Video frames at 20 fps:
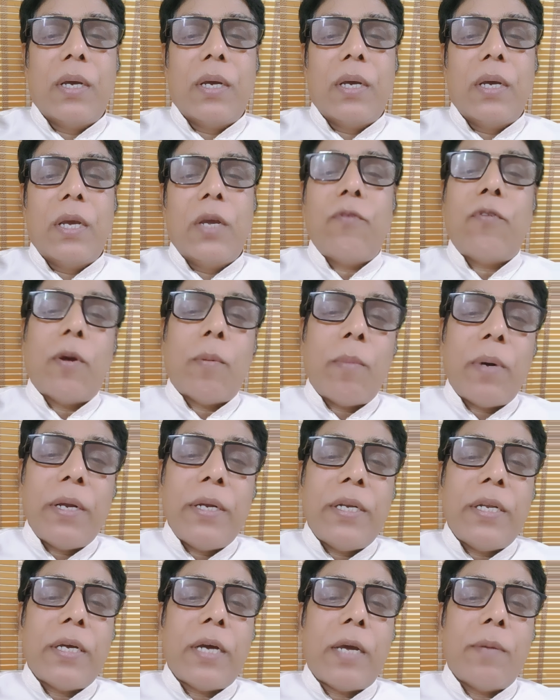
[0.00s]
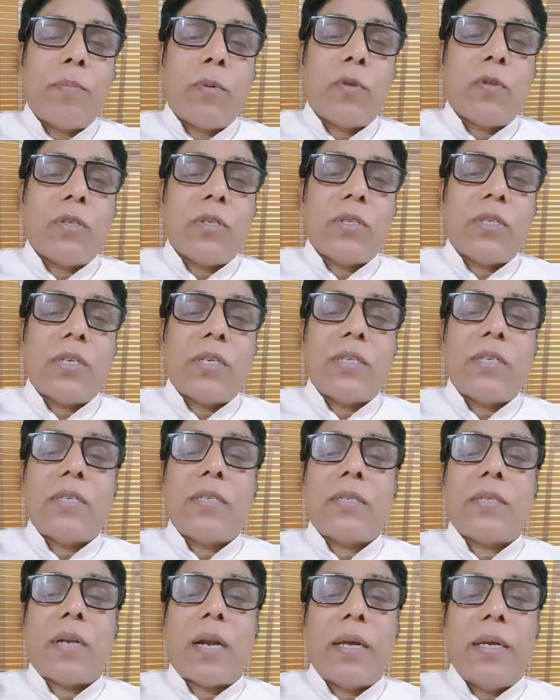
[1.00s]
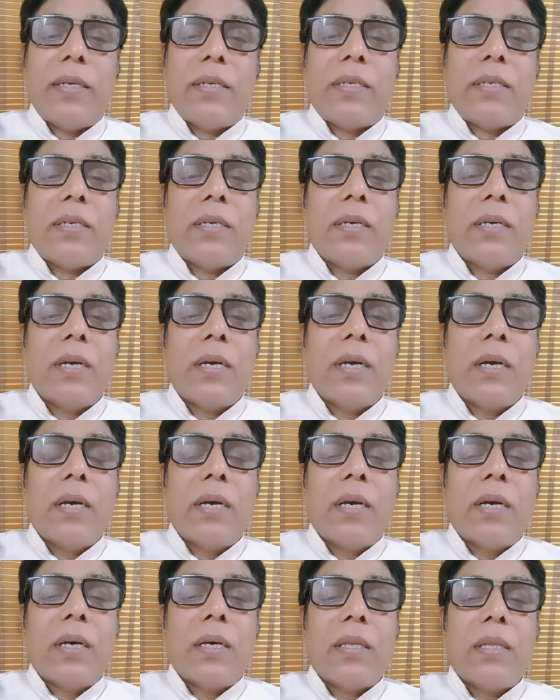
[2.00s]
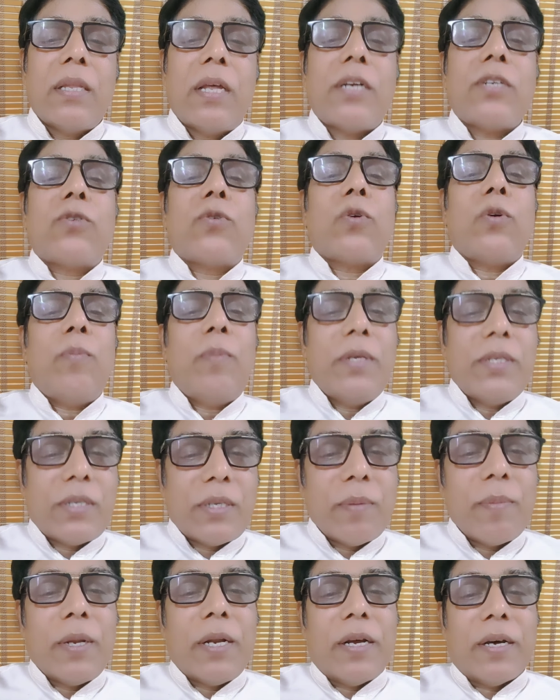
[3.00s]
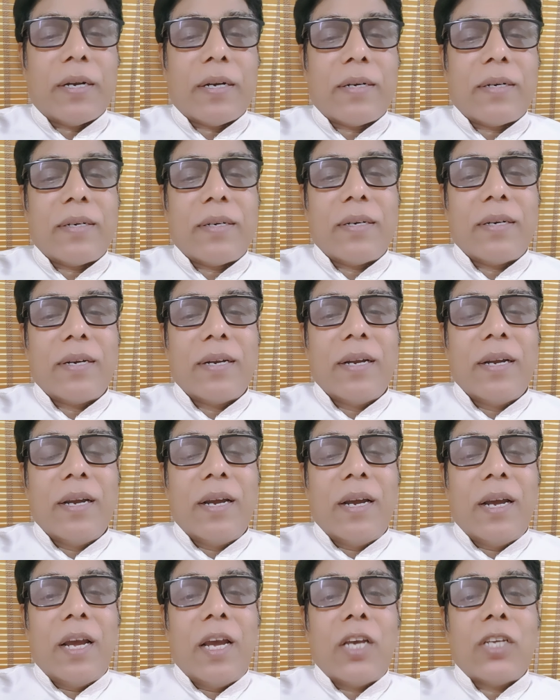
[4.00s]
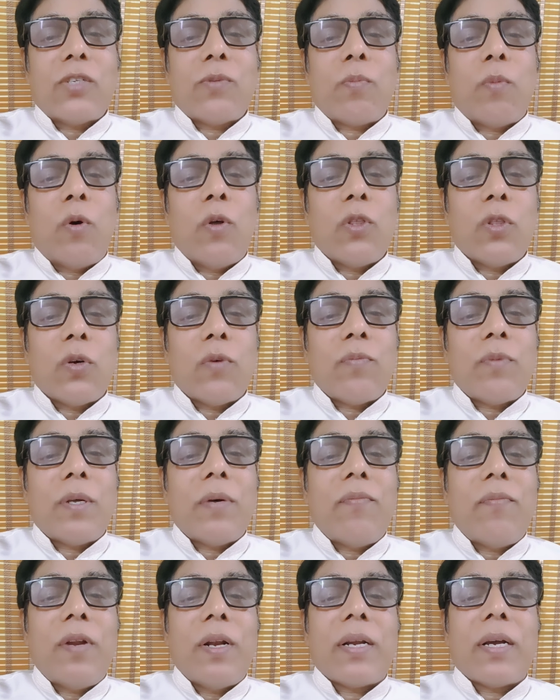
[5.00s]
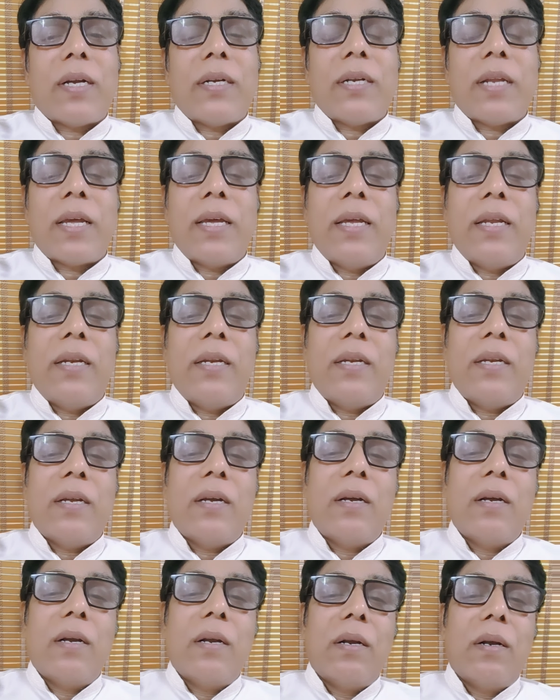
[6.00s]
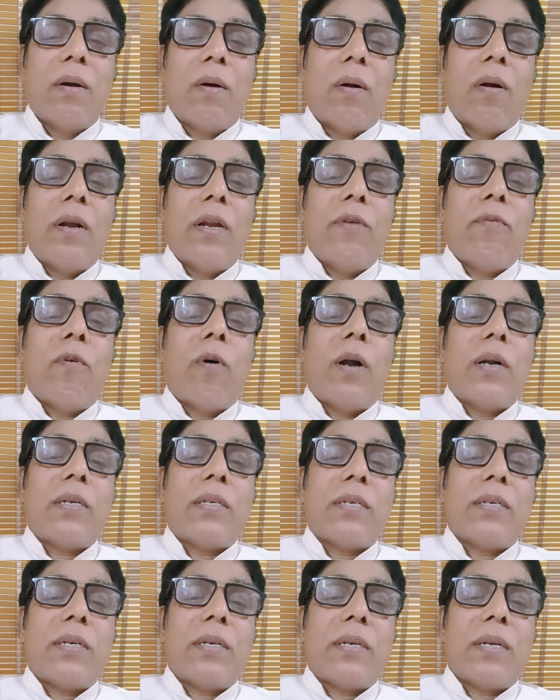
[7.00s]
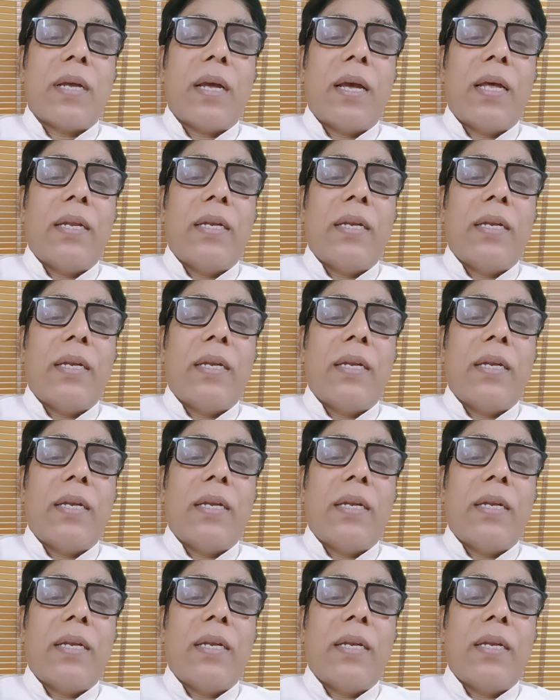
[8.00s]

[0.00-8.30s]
If MIT hypothesis is right, they should be similar, as both of them will contain only water and